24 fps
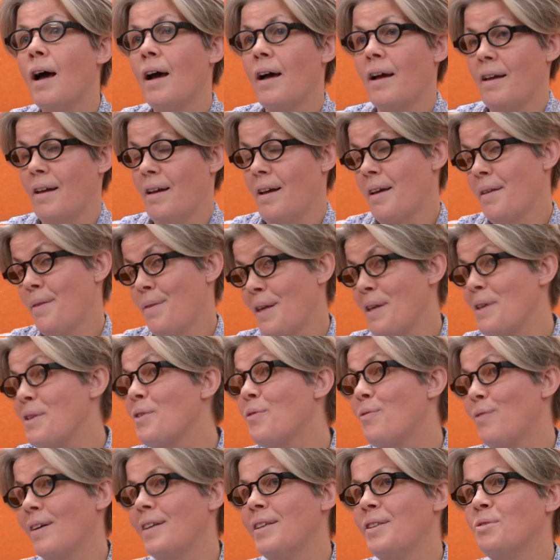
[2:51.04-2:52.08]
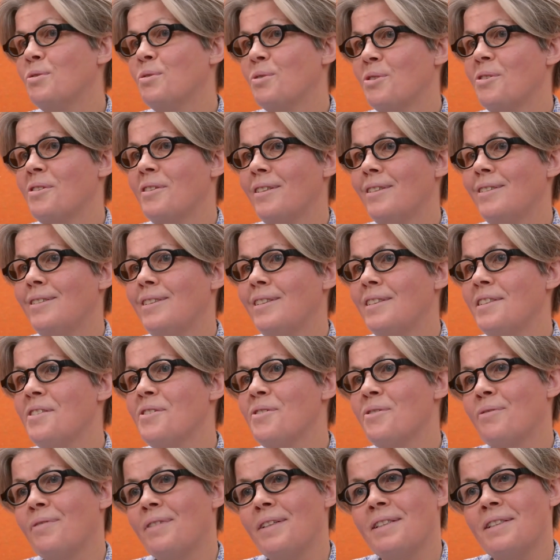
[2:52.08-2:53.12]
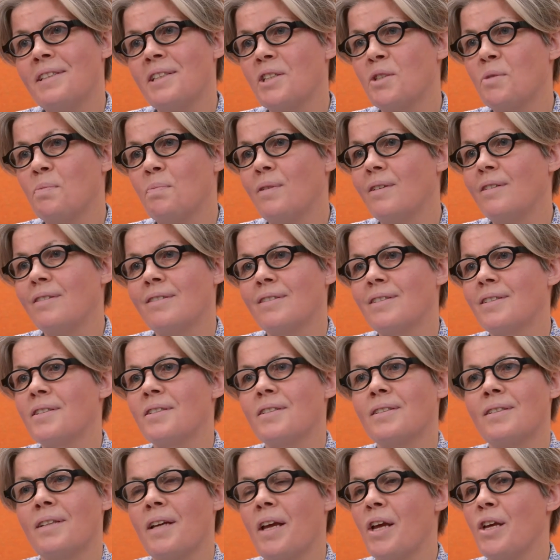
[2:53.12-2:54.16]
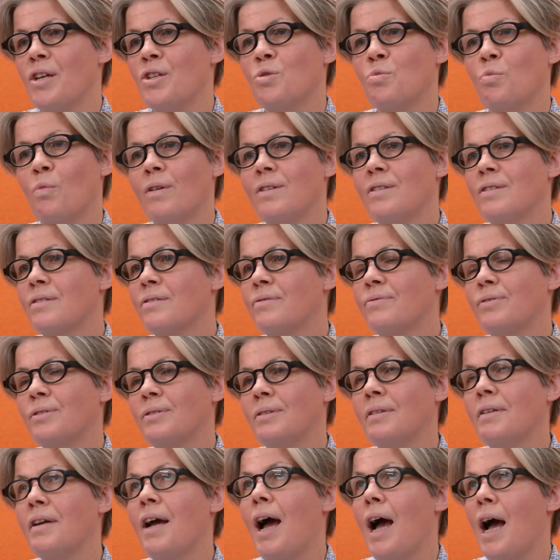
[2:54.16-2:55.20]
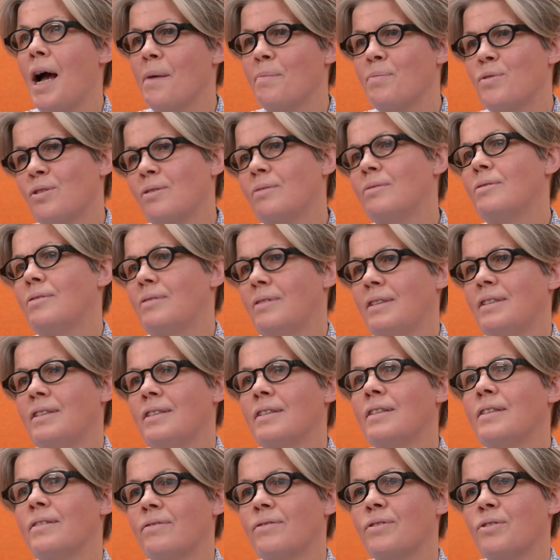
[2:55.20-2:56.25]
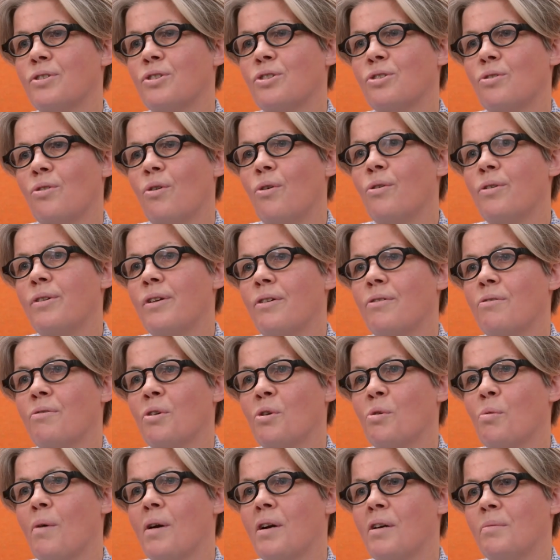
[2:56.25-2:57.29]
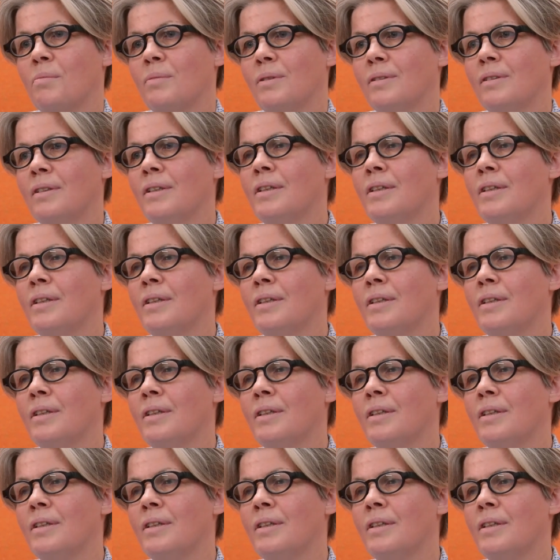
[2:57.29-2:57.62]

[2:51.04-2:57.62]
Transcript: I, I think the final curated interface experience is, is wonderful. It absolutely delivers on our requirement.